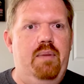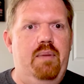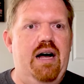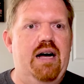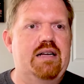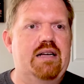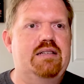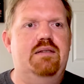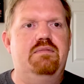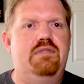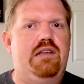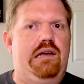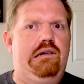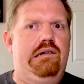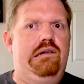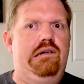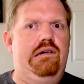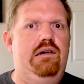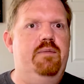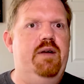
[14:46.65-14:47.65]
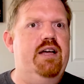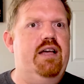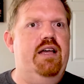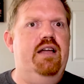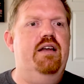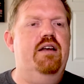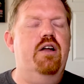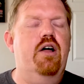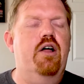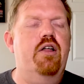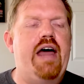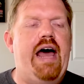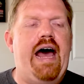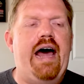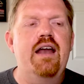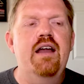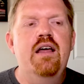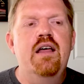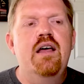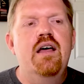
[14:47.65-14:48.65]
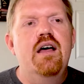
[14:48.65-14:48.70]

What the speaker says: I was like, oh, I'm not getting into all that.